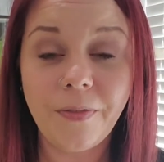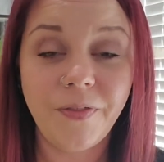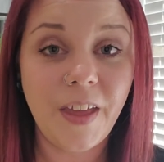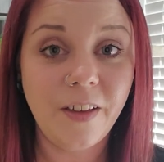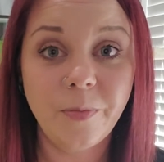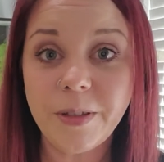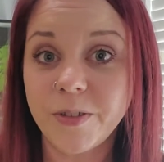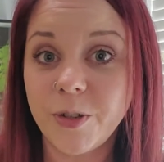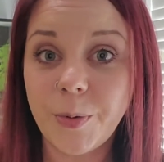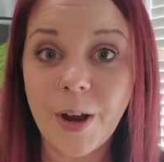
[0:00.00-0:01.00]
They've been
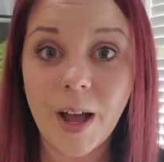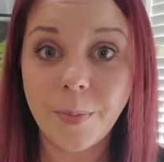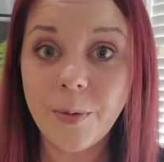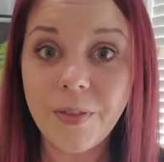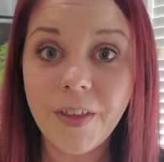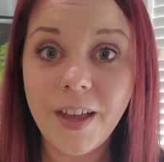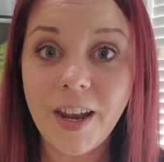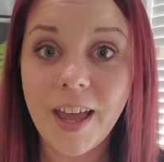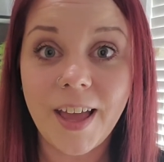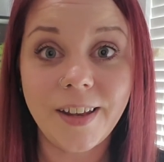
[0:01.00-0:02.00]
super happy with
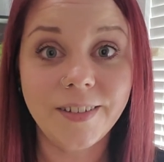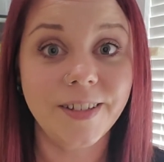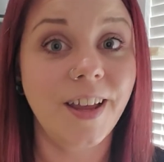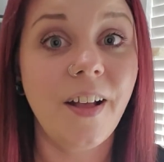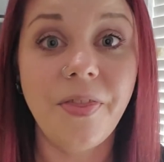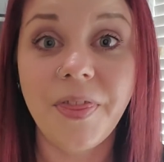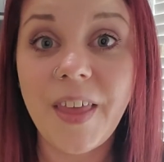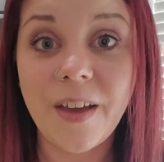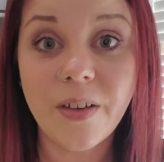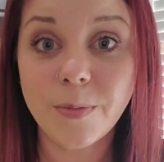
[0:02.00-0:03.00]
it, and
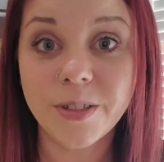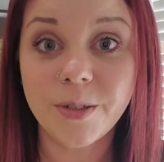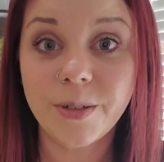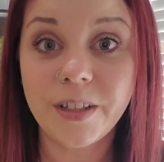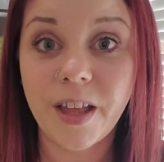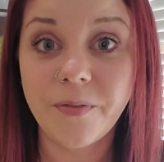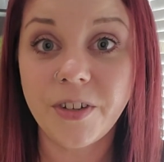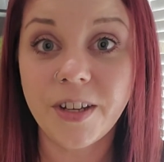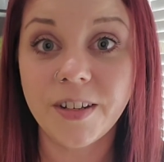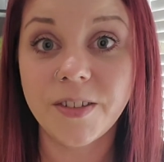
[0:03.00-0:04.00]
they've absolutely
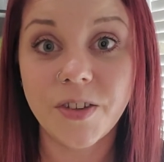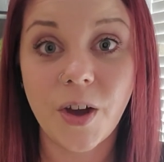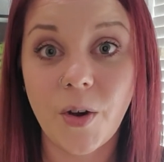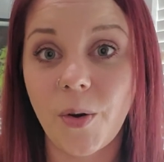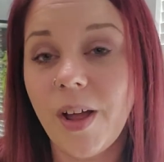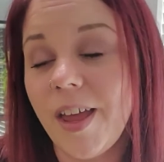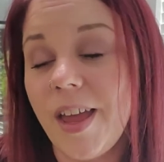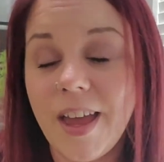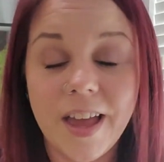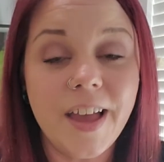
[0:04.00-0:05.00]
loved it. So
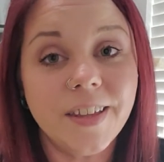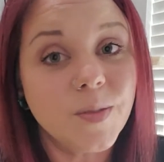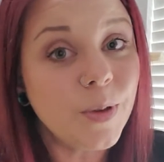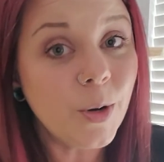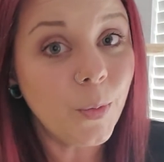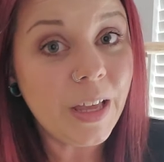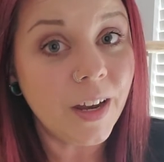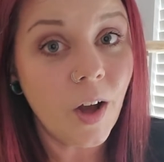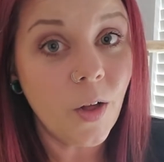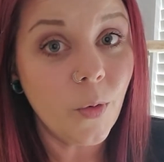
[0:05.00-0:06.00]
it's been a
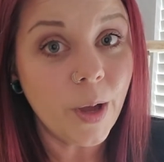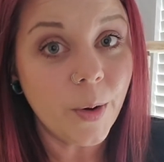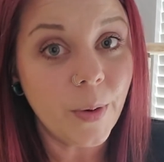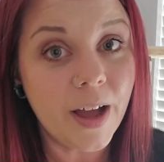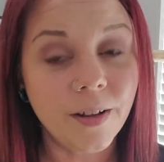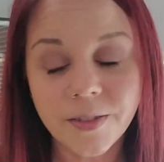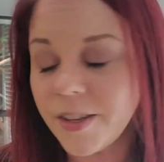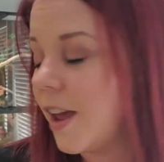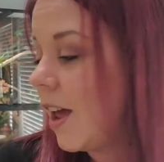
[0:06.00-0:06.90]
win all the way around.